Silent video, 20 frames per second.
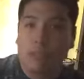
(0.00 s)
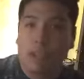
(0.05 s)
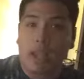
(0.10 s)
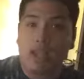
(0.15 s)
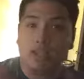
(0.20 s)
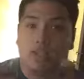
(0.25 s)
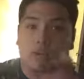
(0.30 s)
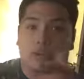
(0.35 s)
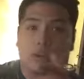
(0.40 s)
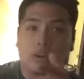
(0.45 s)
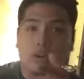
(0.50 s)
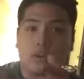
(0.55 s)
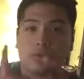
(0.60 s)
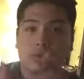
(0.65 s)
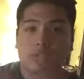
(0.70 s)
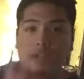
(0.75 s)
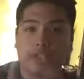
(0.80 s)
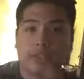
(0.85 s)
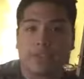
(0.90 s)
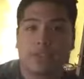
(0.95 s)
as you know,
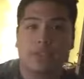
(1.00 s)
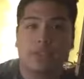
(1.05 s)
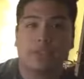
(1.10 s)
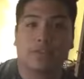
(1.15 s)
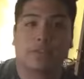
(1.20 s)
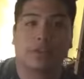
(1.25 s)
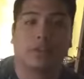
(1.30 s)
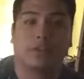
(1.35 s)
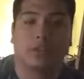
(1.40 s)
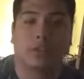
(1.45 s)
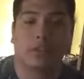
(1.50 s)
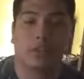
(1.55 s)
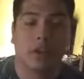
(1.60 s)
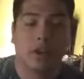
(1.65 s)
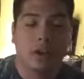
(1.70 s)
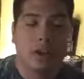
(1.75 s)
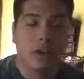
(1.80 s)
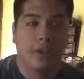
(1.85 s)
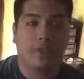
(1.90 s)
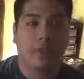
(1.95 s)
you saw the video for
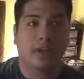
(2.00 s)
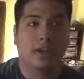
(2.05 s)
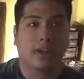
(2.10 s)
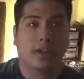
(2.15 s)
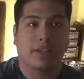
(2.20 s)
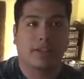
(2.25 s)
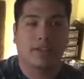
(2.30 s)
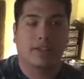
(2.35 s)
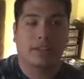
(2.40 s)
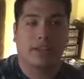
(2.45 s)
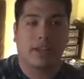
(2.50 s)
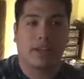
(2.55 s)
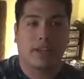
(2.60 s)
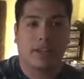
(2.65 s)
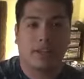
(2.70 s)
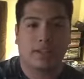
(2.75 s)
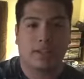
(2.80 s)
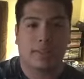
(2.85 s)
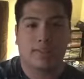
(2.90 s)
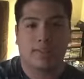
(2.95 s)
for
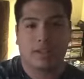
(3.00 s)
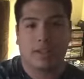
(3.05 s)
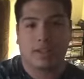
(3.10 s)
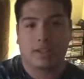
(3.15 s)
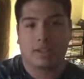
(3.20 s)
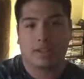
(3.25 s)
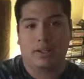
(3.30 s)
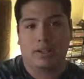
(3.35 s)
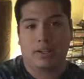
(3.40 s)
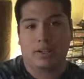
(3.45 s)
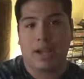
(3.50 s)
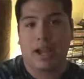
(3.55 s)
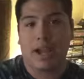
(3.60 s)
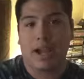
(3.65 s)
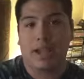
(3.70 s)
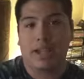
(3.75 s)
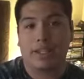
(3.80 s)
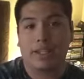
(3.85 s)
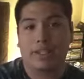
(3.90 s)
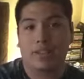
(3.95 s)
yesterday's. I mean,
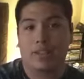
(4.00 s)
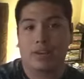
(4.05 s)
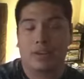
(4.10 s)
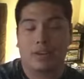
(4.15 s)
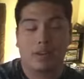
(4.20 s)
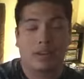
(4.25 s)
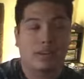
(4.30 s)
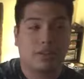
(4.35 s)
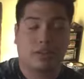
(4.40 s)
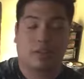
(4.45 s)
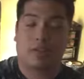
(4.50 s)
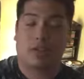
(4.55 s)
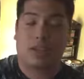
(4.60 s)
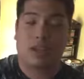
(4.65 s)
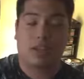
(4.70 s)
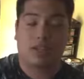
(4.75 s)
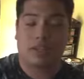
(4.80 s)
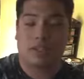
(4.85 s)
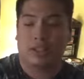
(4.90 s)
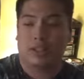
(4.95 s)
guys, you know, it's
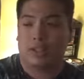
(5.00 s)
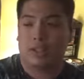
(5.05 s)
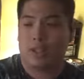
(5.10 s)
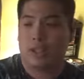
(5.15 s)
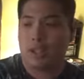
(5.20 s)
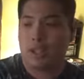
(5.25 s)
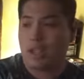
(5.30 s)
crazy.